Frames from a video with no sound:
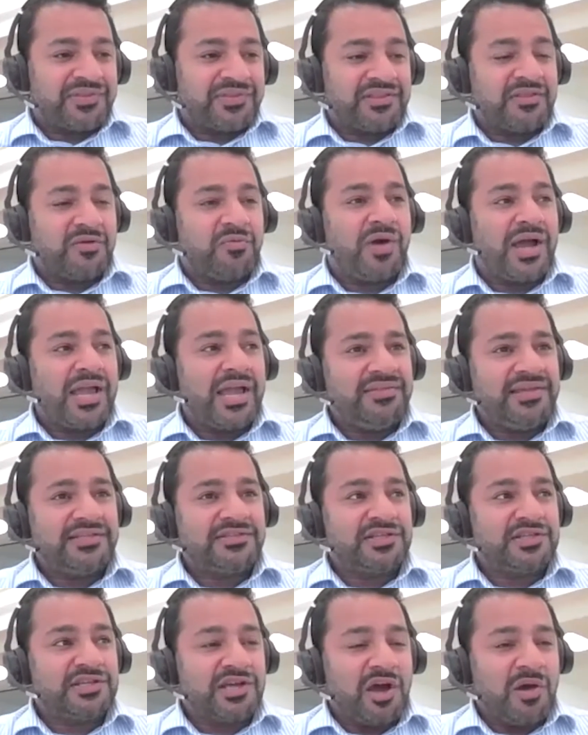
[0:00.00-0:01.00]
The way things
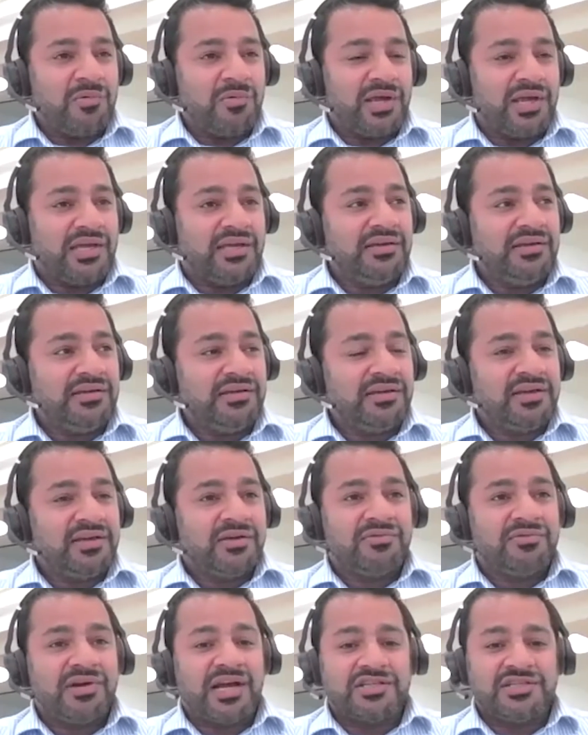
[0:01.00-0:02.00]
are going,
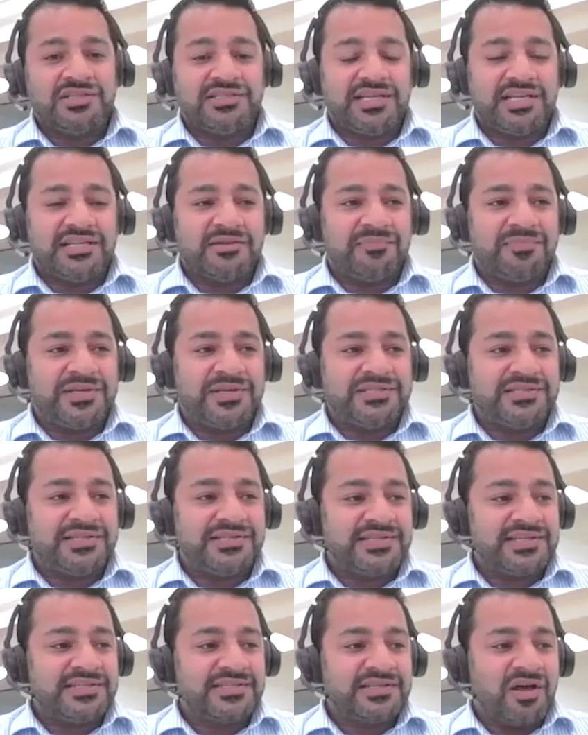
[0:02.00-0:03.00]
we're actually seeing that
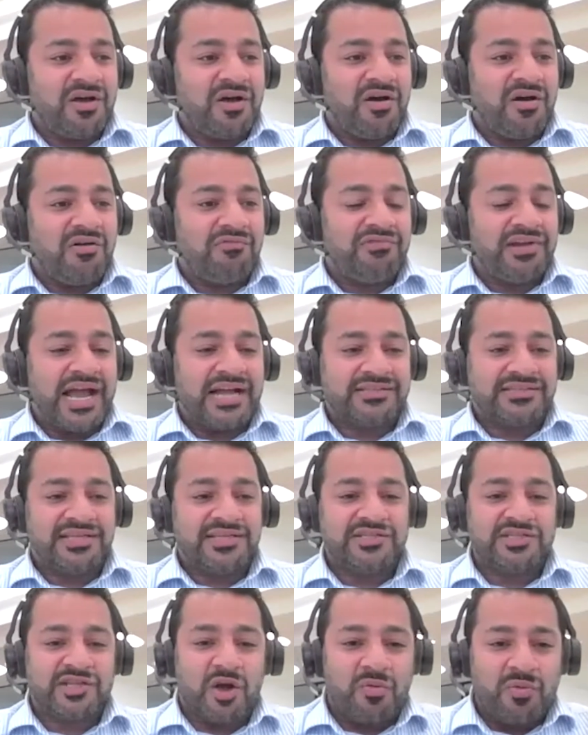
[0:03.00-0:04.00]
businesses are
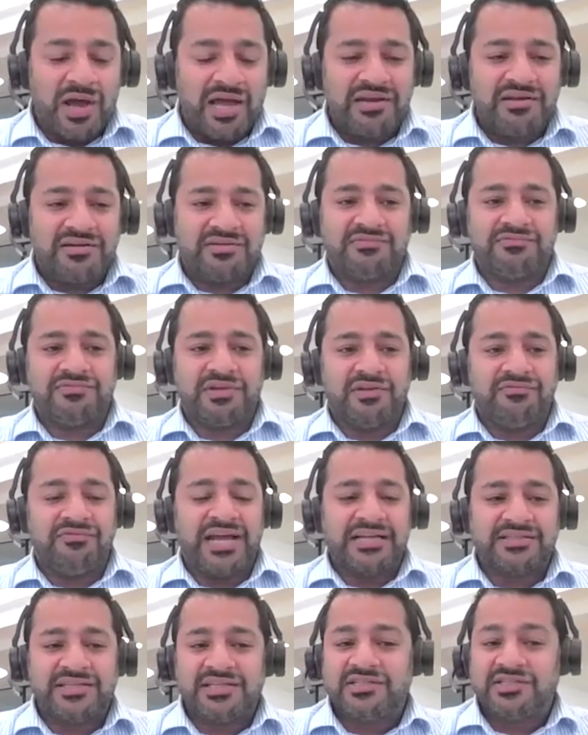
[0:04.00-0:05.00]
reacting so well and
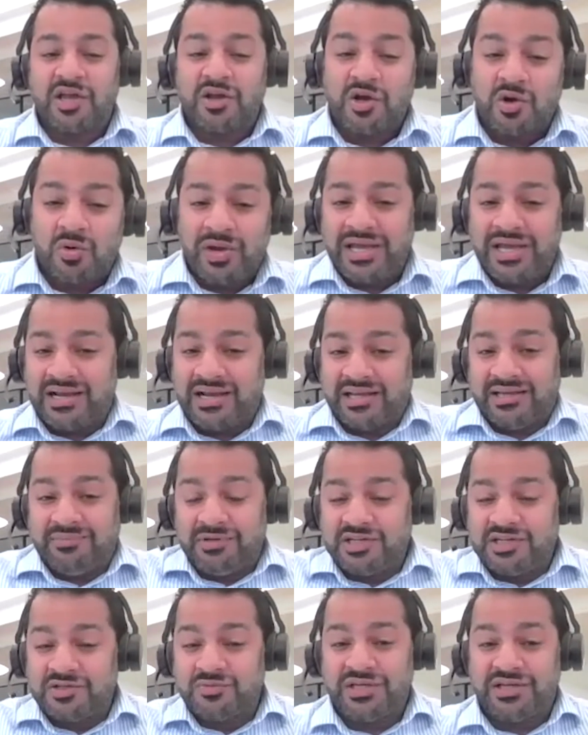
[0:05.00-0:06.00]
reacting so quickly
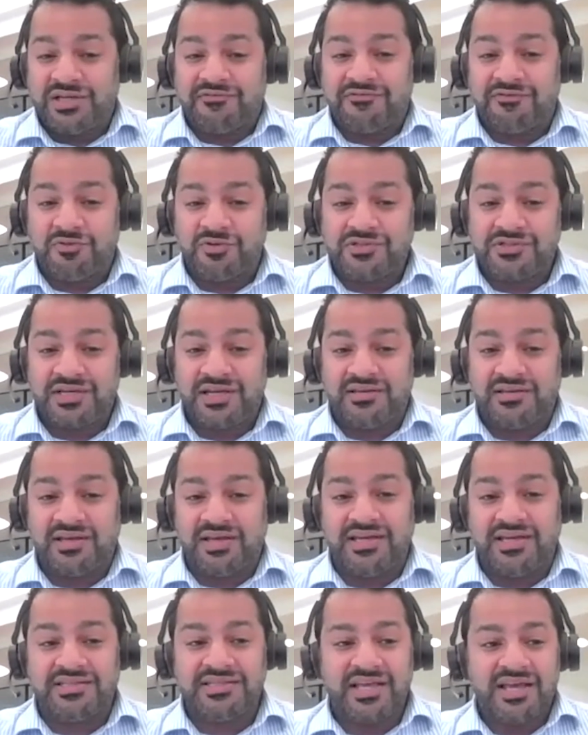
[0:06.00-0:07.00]
because we can foresee
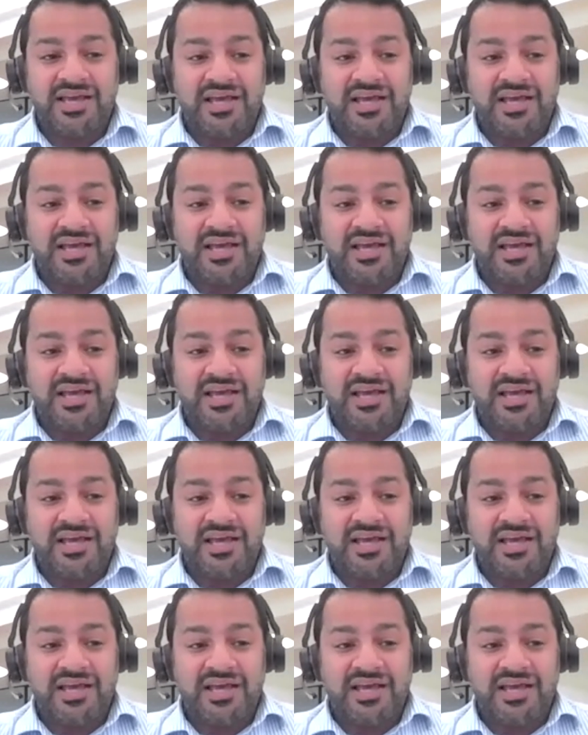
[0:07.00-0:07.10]
these,